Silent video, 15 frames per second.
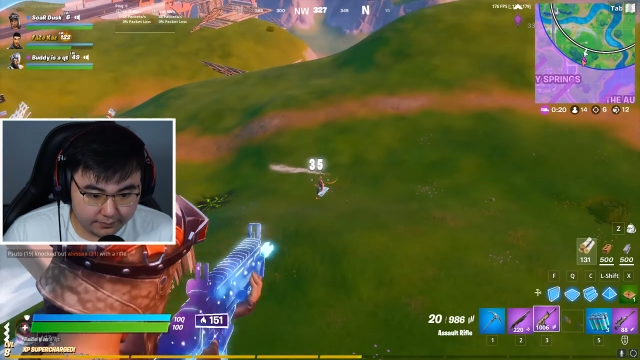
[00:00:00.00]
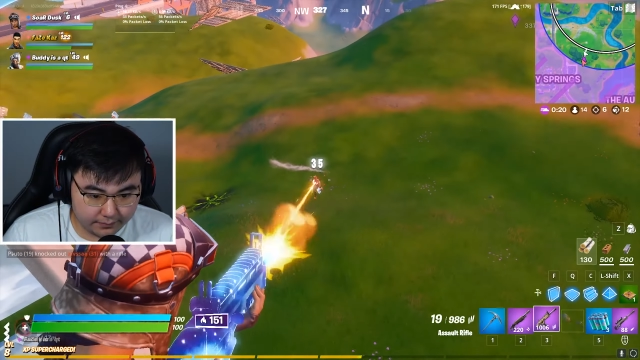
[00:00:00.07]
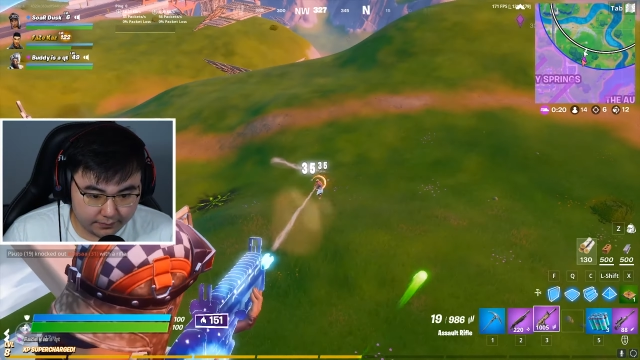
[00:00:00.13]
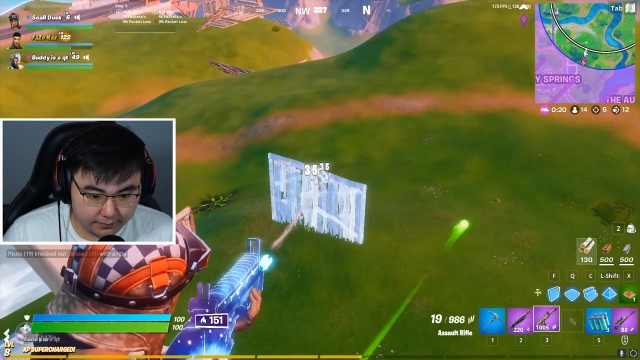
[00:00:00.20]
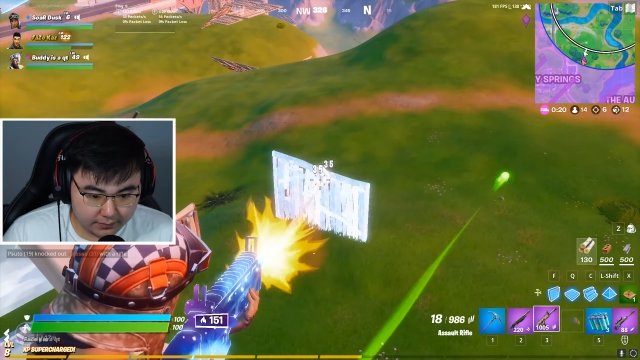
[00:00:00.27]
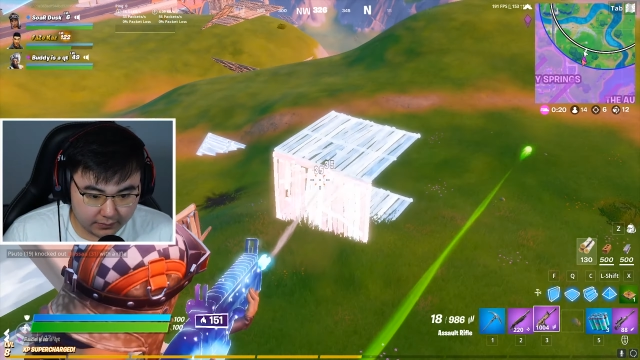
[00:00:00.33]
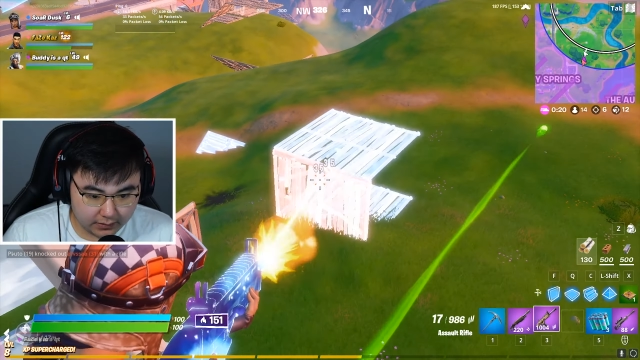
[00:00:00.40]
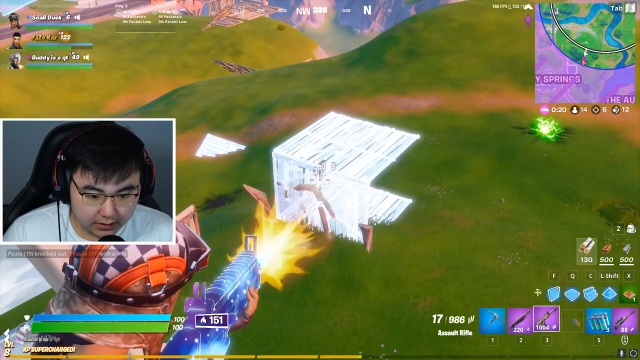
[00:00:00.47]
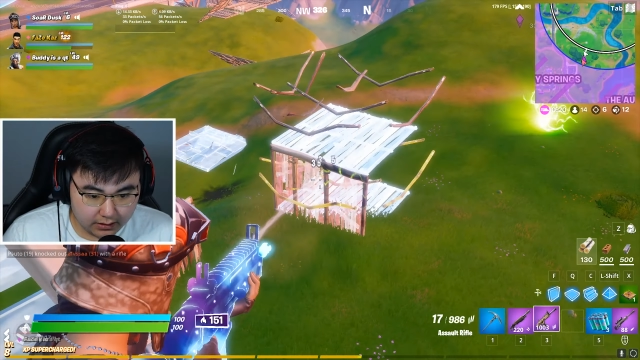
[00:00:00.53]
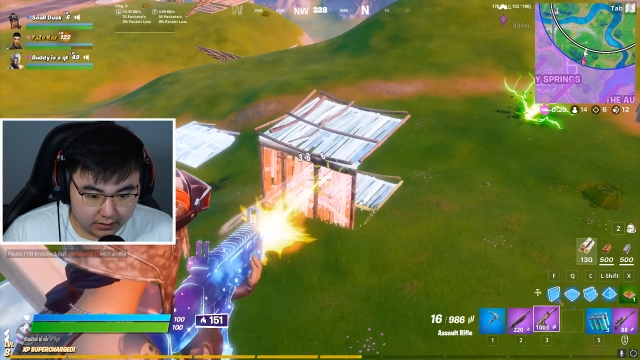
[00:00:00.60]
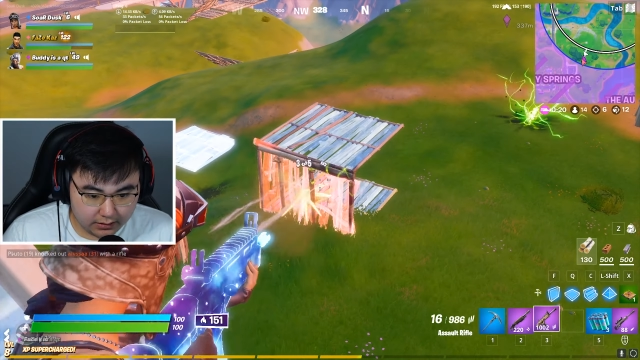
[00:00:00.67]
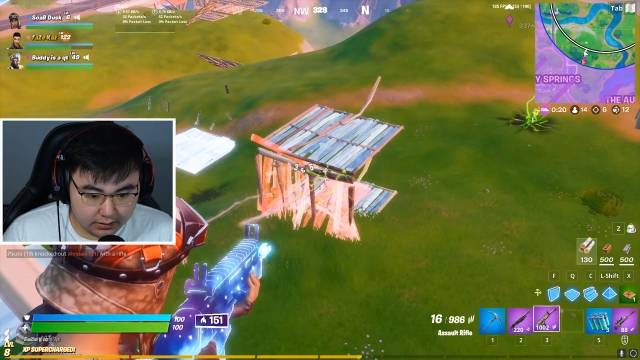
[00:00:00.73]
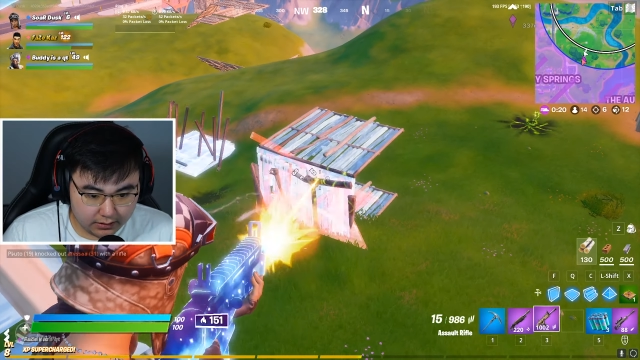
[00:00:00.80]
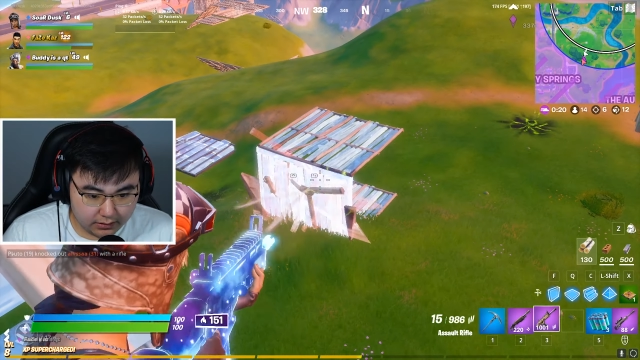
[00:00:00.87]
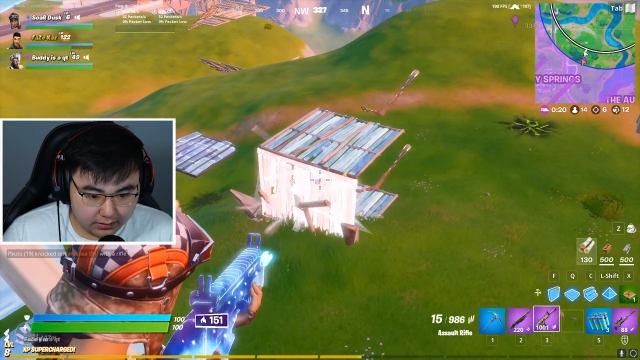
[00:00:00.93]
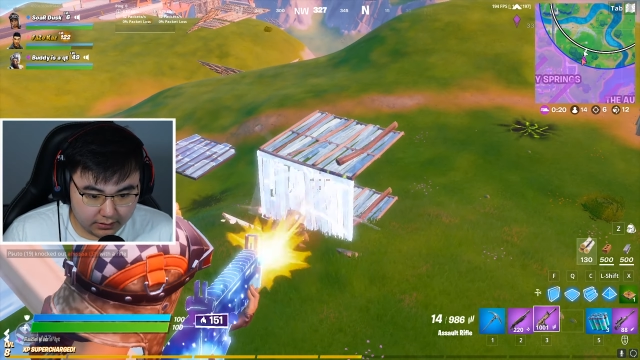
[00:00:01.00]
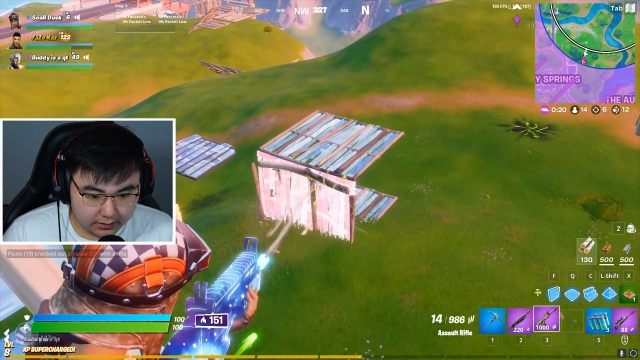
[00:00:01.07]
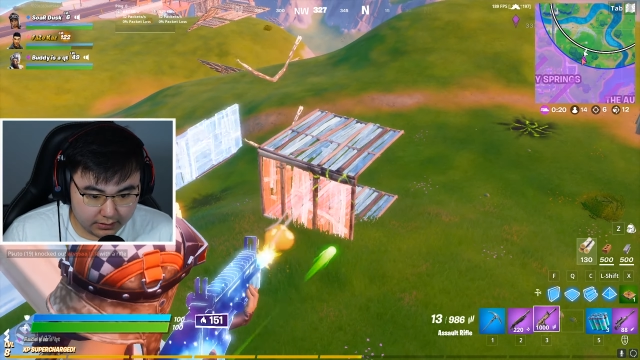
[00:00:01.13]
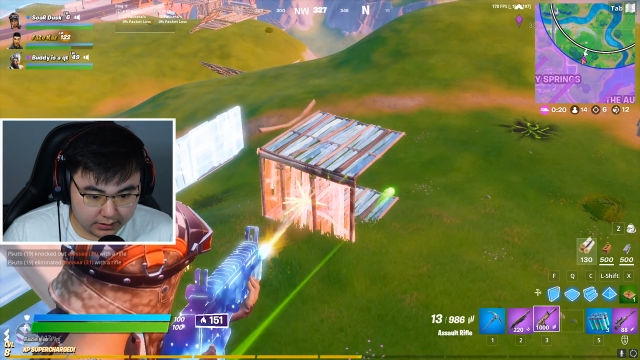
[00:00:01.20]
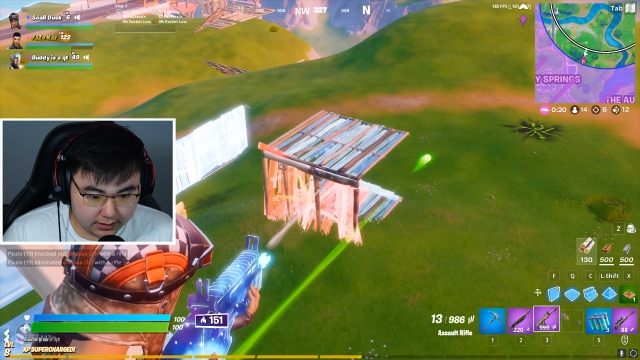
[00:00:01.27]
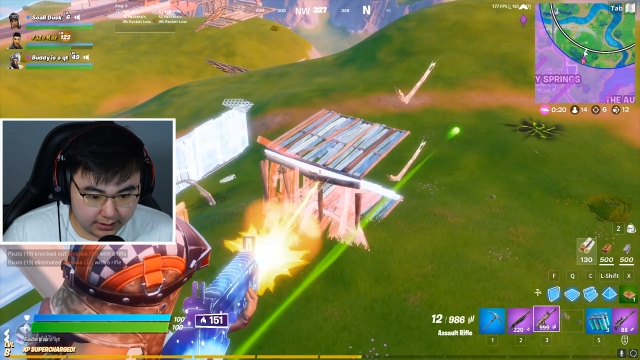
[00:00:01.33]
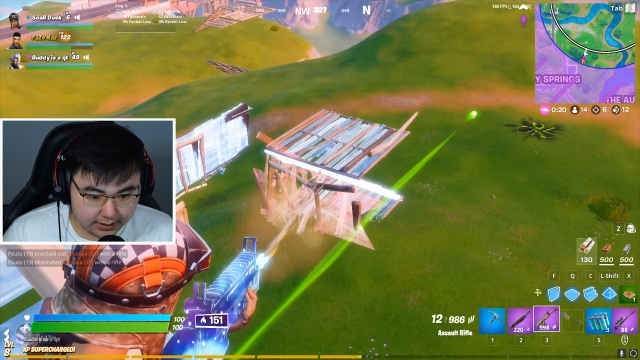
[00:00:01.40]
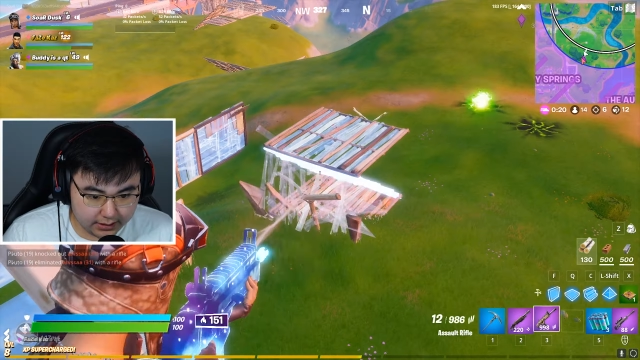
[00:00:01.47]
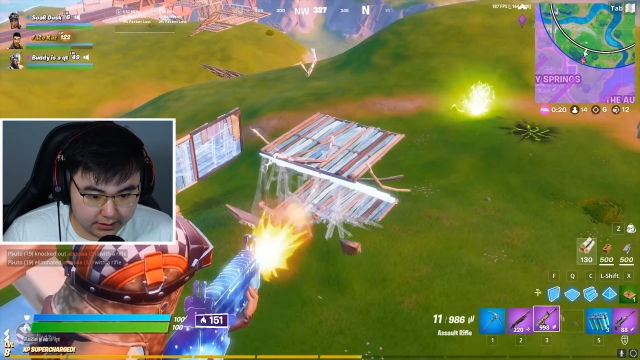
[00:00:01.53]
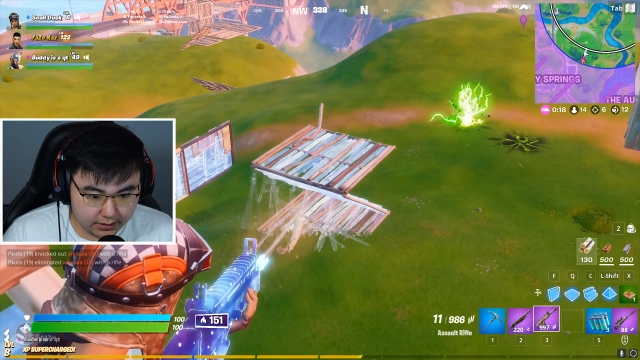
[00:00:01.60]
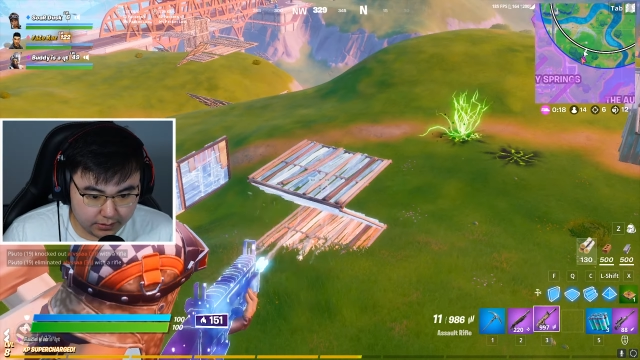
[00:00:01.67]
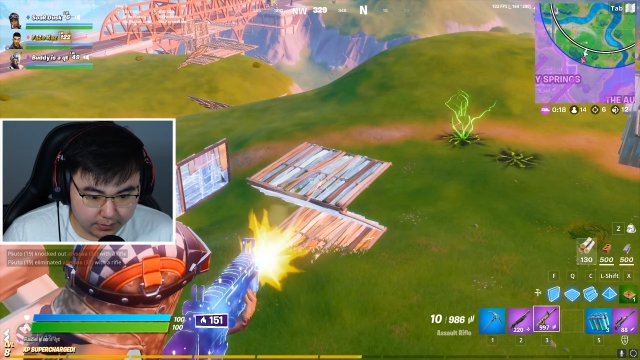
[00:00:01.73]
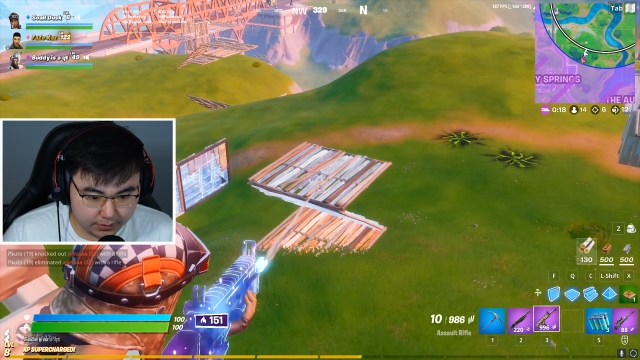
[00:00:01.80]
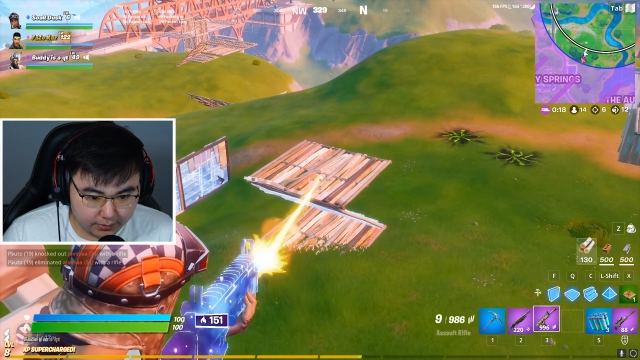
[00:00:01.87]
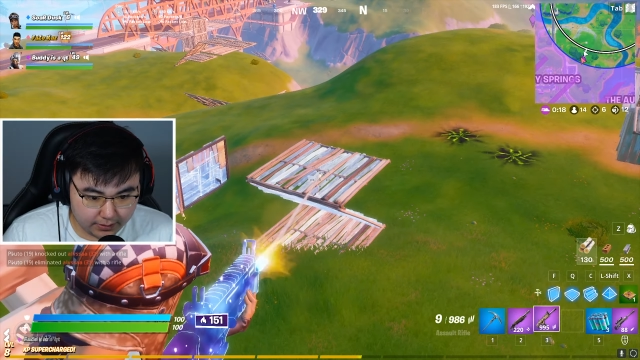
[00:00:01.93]
What? This guy's
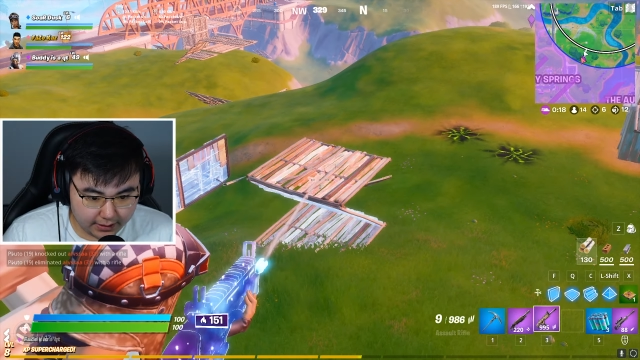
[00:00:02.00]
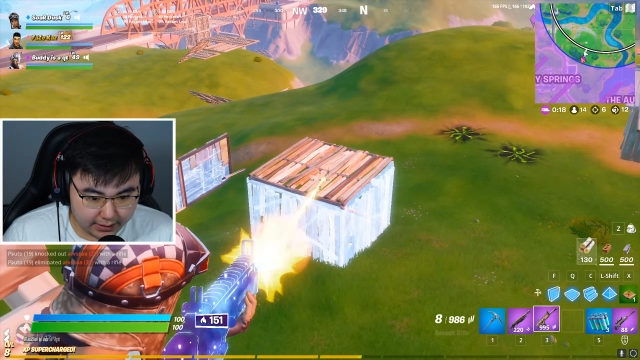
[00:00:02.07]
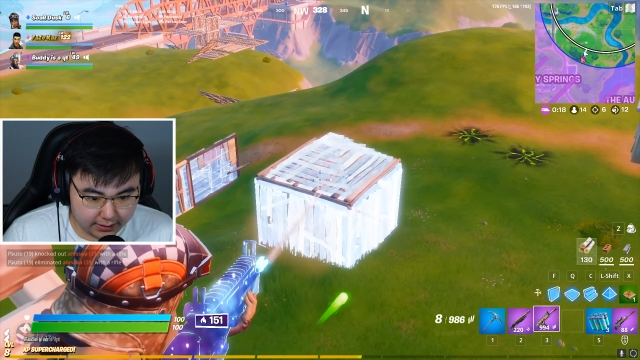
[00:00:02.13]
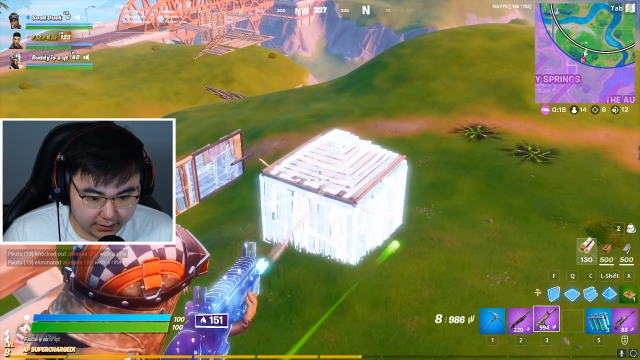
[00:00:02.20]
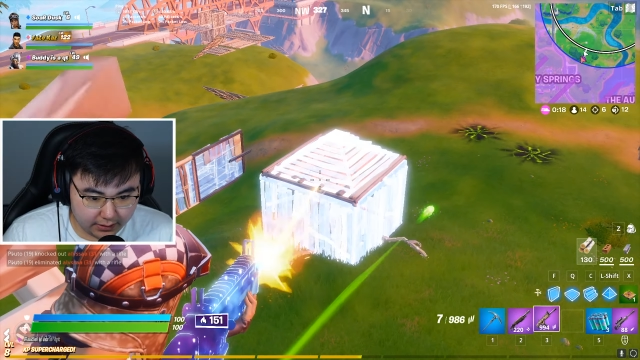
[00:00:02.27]
super wide.